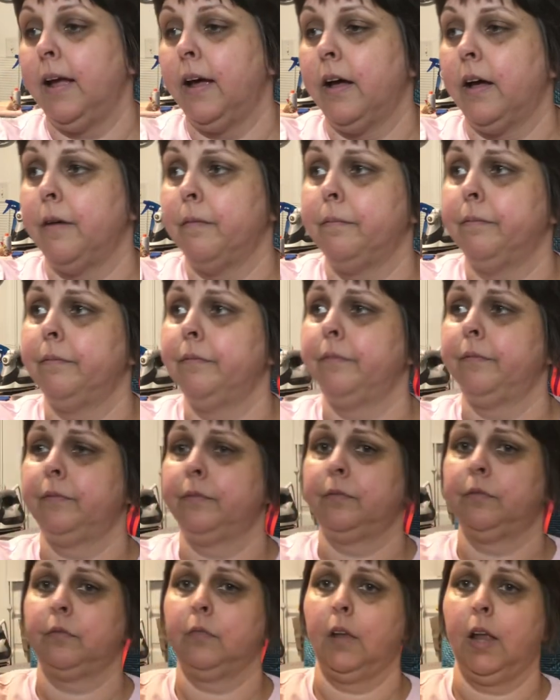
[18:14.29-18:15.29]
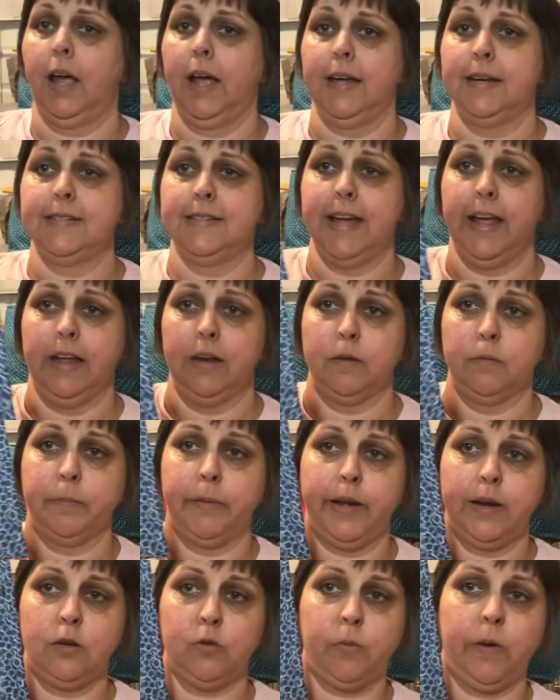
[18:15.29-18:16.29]
um, a 10
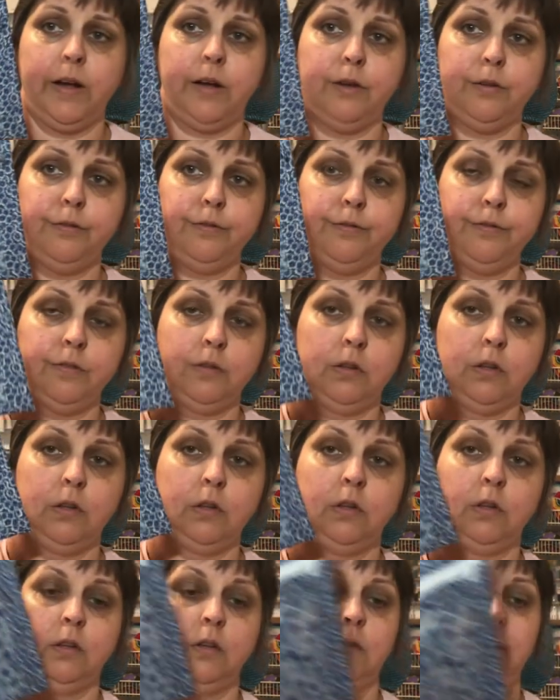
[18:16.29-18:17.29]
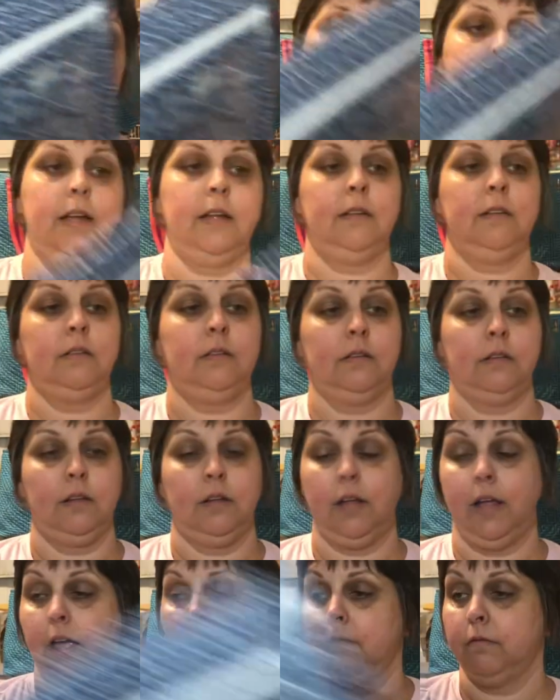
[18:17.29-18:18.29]
by 12 size.
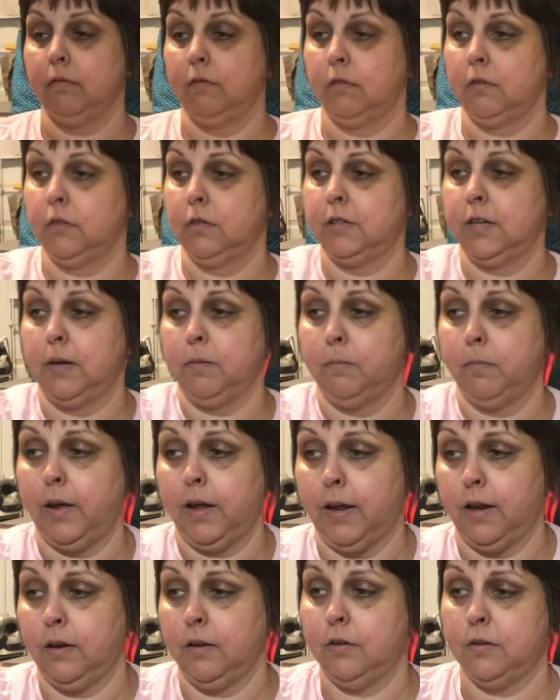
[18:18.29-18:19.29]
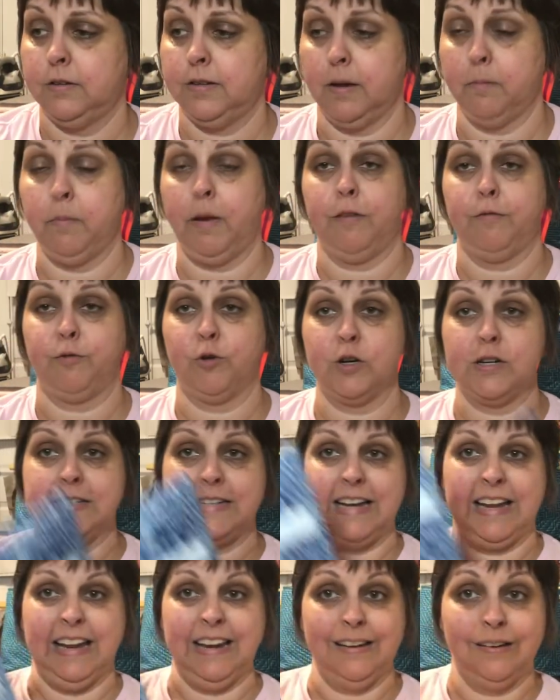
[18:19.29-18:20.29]
Yeah, 10 by 10 by
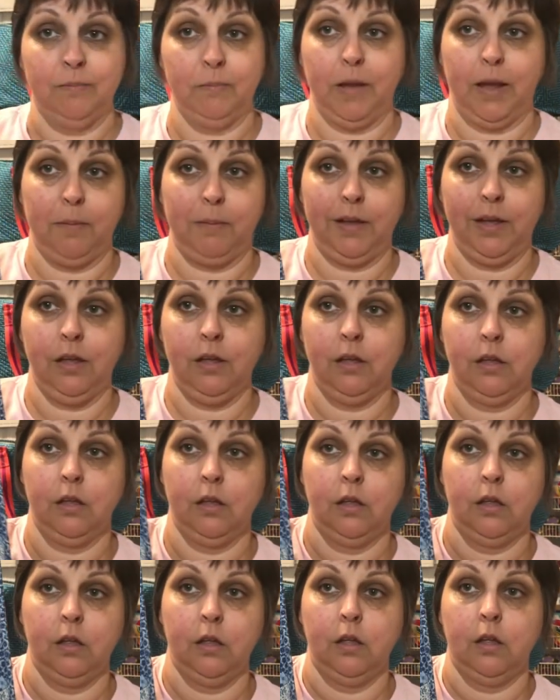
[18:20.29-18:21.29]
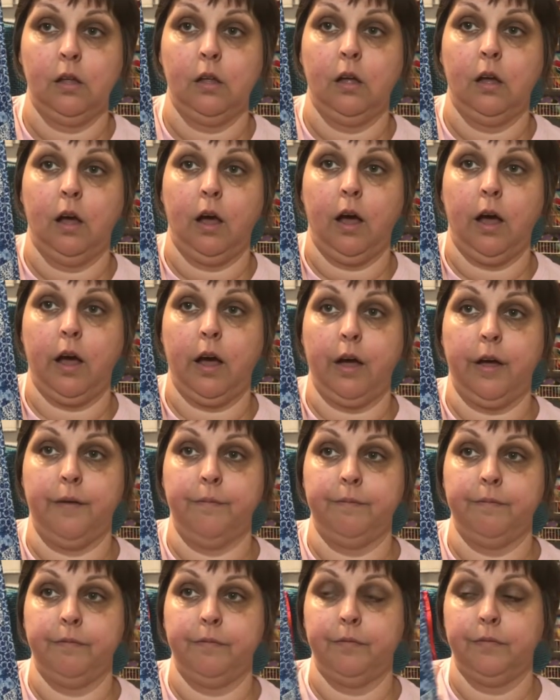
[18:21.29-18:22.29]
14 maybe.
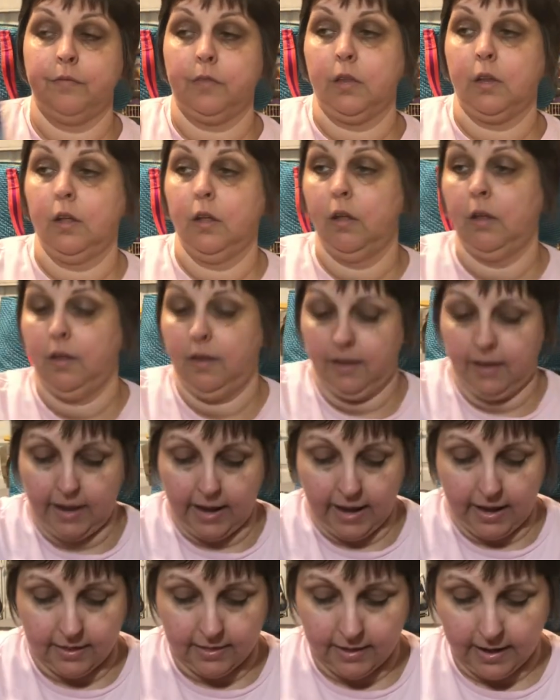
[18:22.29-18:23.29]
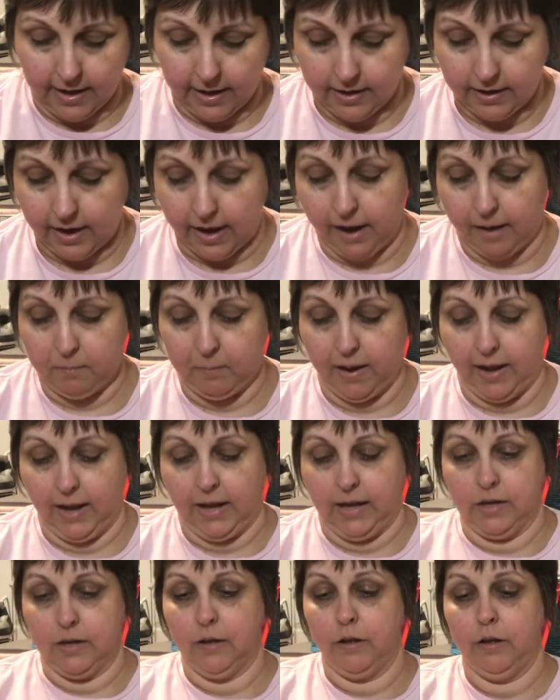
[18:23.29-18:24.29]
Um, and then I
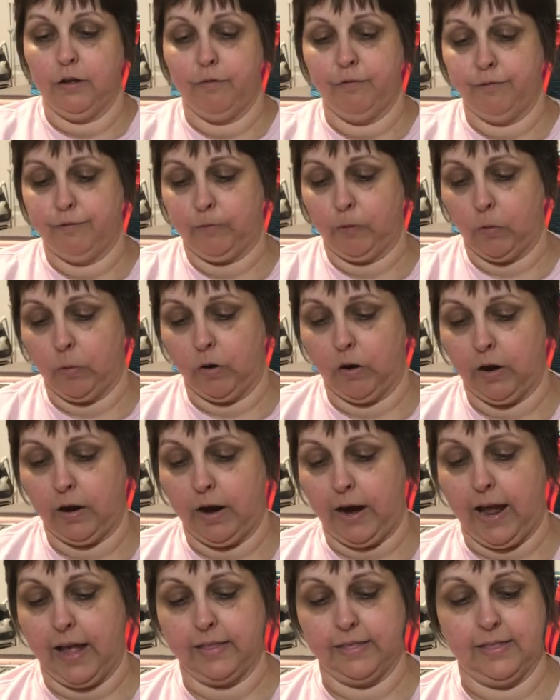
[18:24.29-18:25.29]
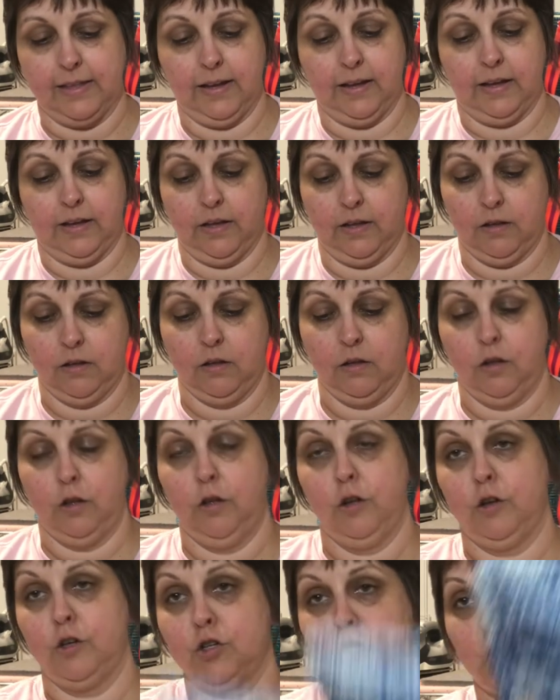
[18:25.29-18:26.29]
made four at the
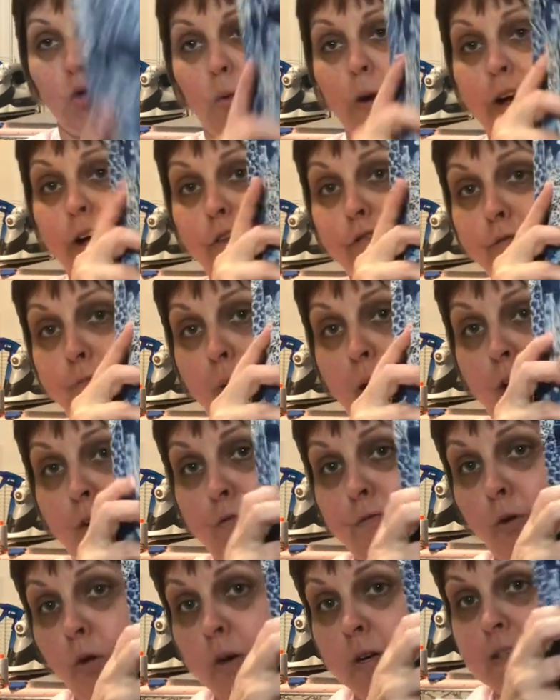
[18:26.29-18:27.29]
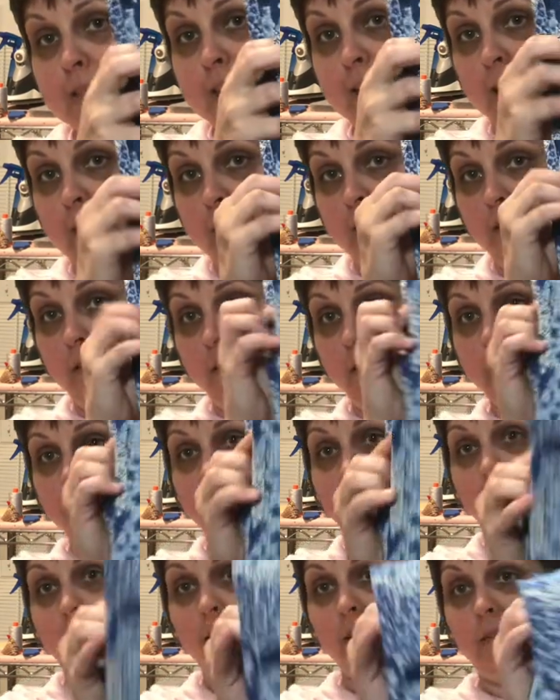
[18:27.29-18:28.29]
12 by 14
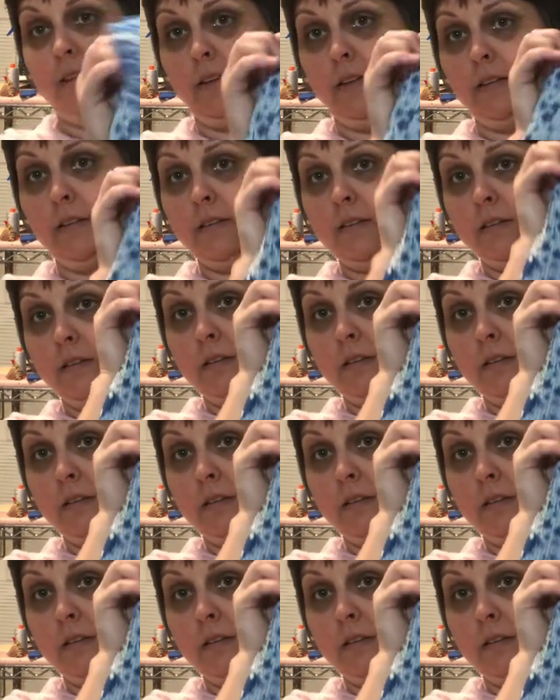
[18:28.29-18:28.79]
sizes